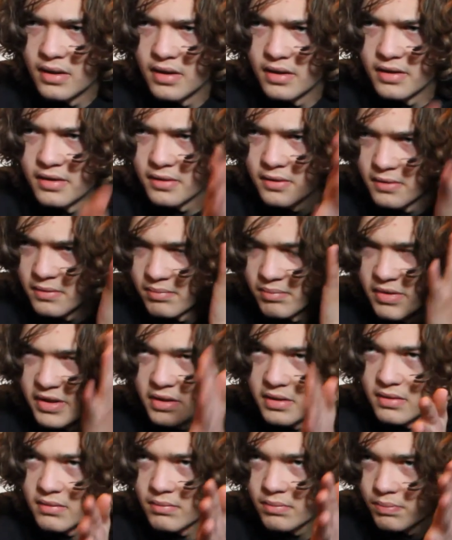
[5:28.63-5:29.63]
You're
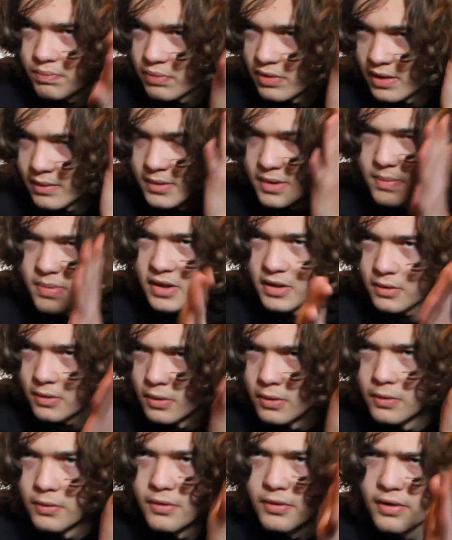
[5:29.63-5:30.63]
probably a bit
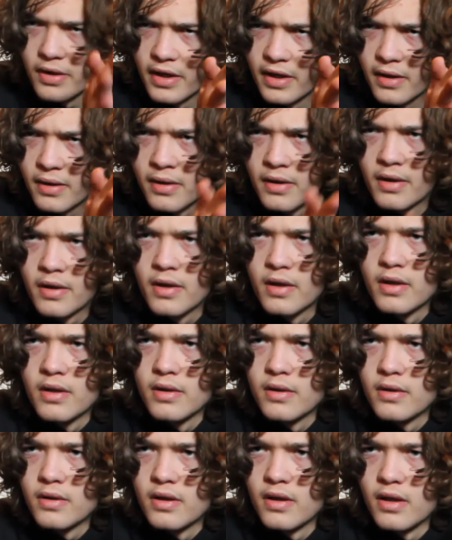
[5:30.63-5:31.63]
colder now,
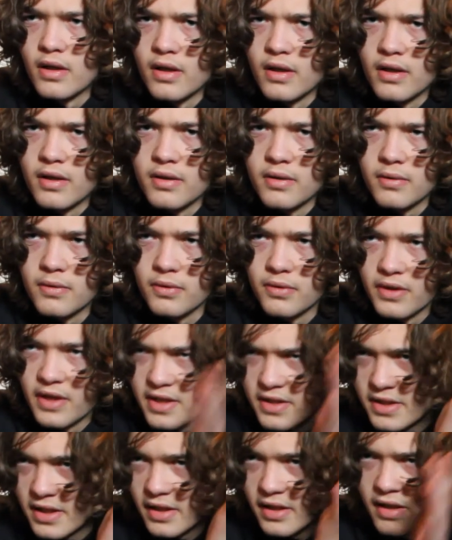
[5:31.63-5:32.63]
or
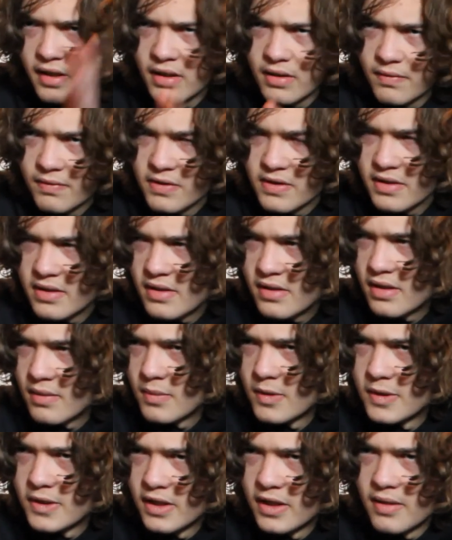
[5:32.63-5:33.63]
less hot if it's the
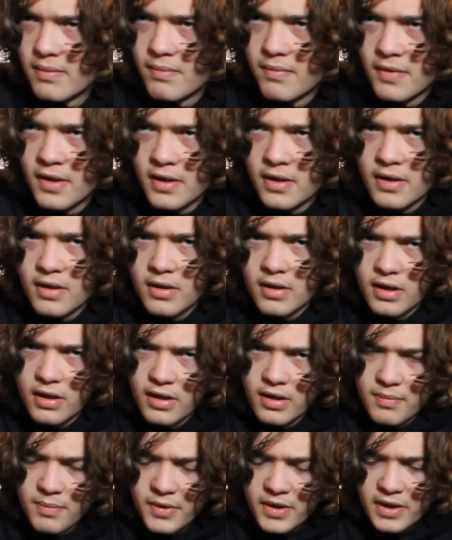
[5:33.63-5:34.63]
summertime.
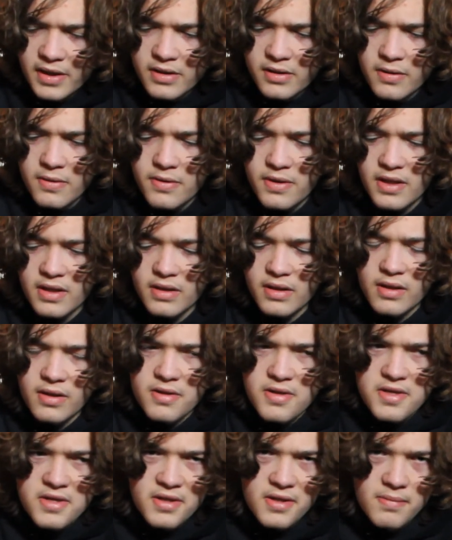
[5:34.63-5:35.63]
But I do think
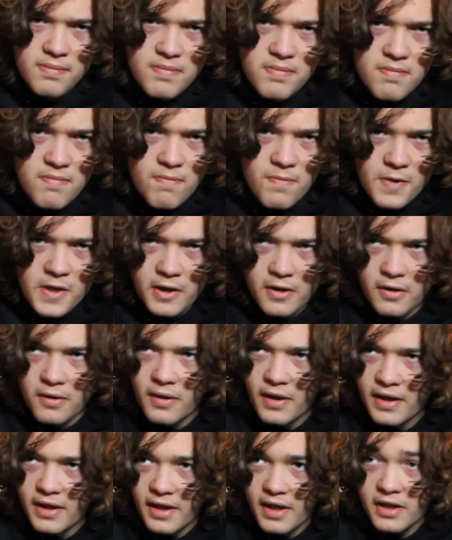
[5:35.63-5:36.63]
there's some,
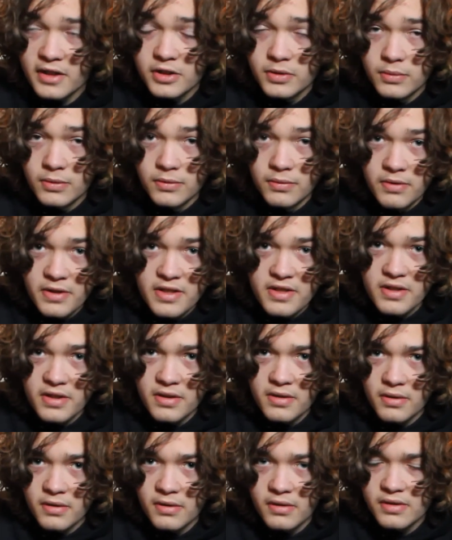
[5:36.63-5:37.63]
like actual
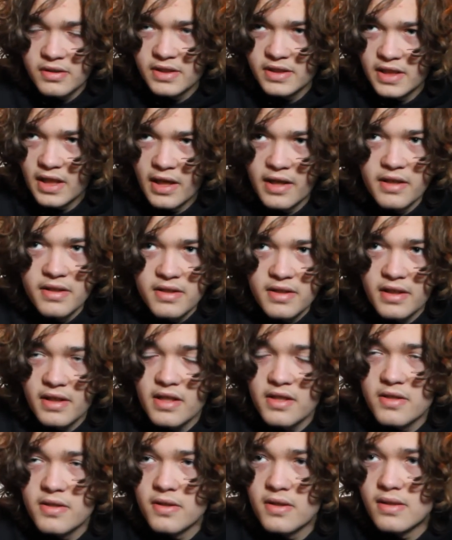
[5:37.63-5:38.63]
reason, or science, I
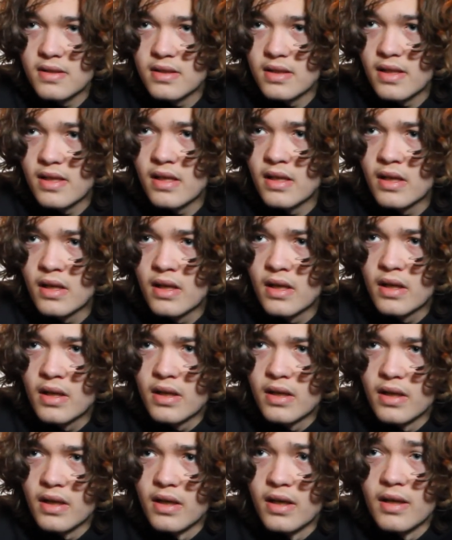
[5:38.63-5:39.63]
guess you could say,
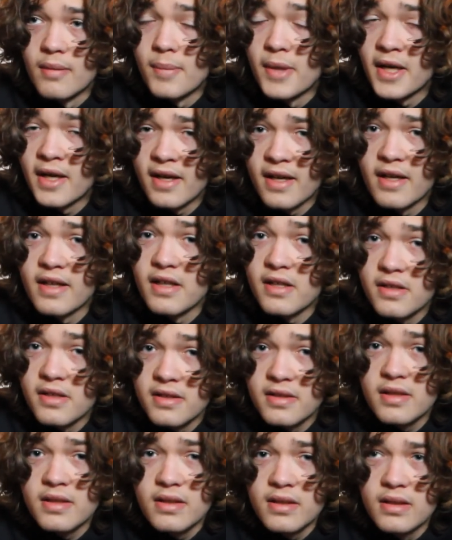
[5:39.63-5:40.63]

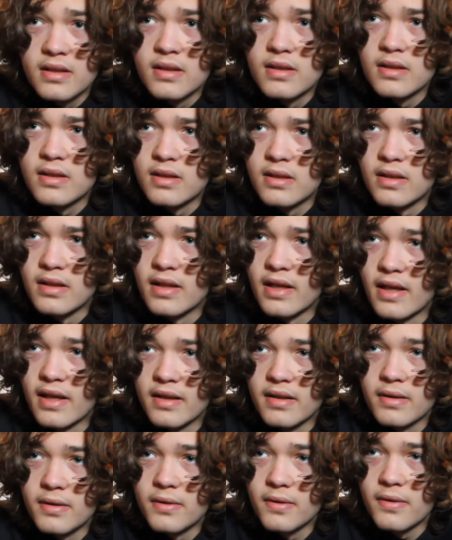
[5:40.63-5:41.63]
behind that
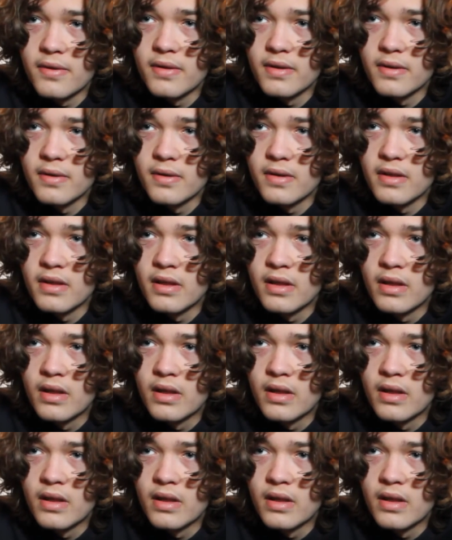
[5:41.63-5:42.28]
little theory.